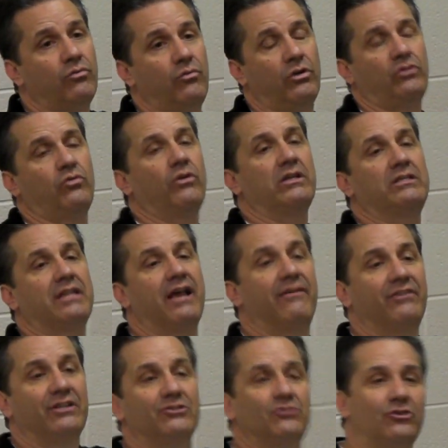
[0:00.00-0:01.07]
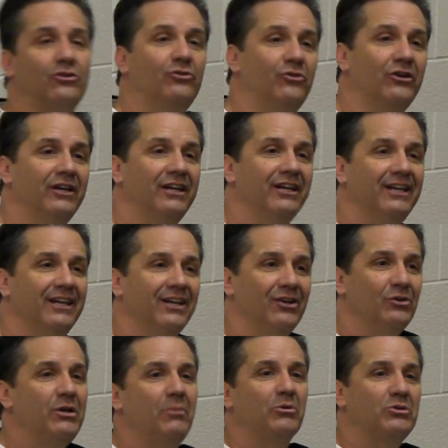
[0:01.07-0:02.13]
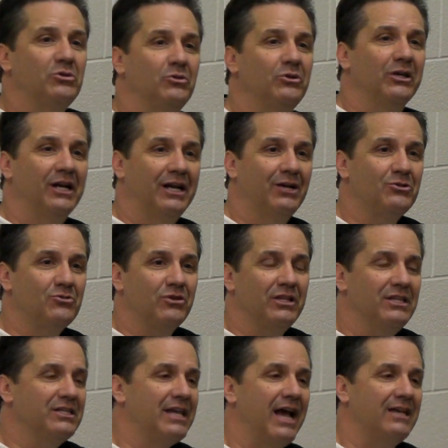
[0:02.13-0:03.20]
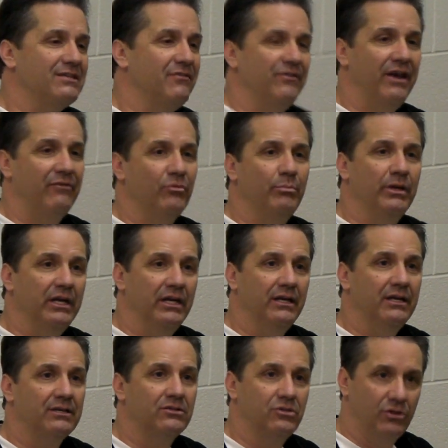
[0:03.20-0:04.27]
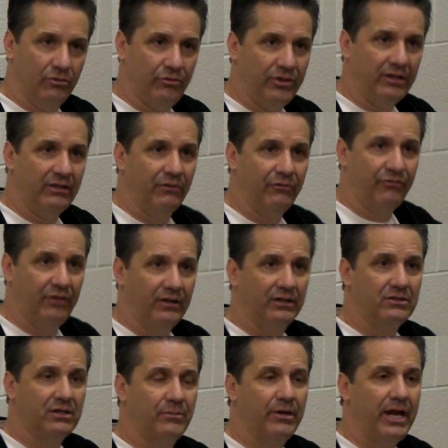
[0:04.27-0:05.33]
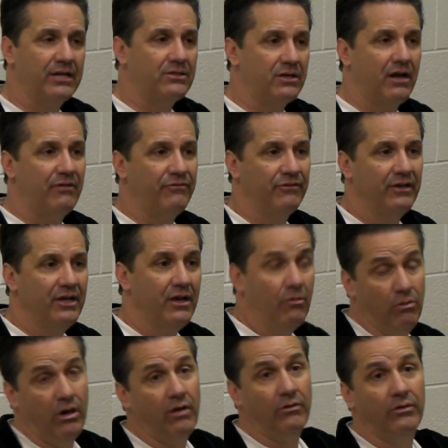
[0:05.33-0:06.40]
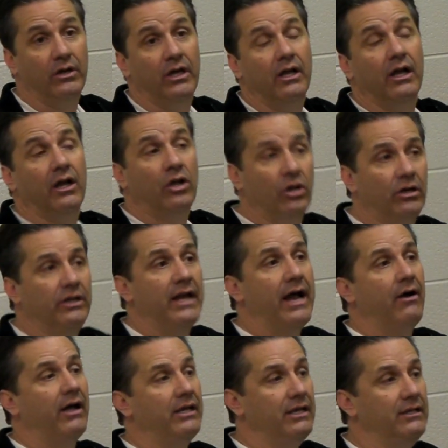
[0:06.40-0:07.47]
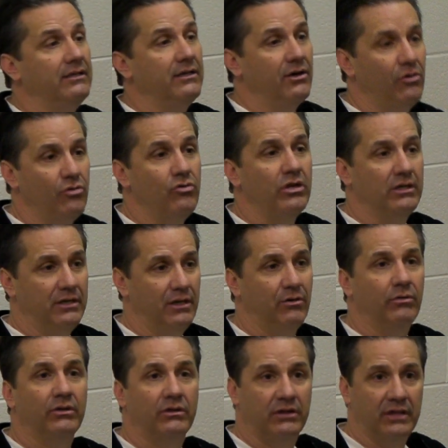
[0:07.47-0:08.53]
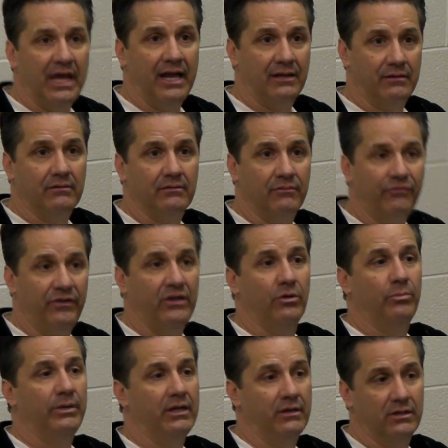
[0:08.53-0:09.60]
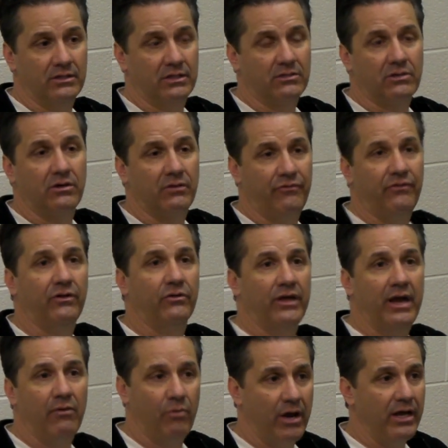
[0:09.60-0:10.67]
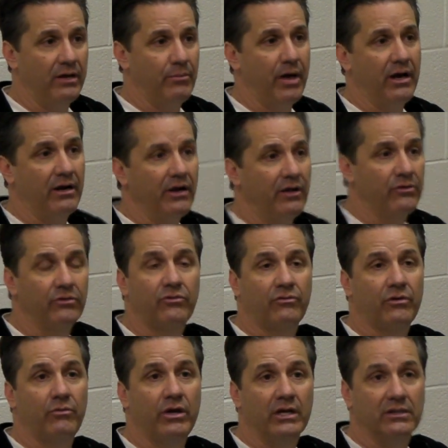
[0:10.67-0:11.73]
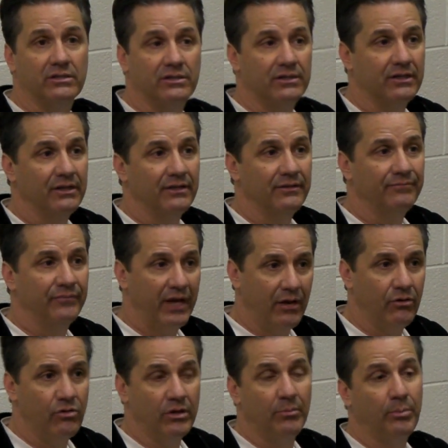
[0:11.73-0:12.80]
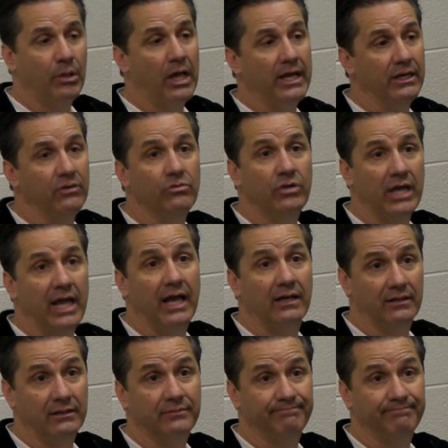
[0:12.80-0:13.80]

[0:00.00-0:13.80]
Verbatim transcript: We're 27 and 2 number two in the country. These guys have never been in this. You don't think they're feeling some of that stuff? Well, good. Now I need to know who can deal with that feel because it's going to feel that way in about another three weeks. John, now, who can play and who can't.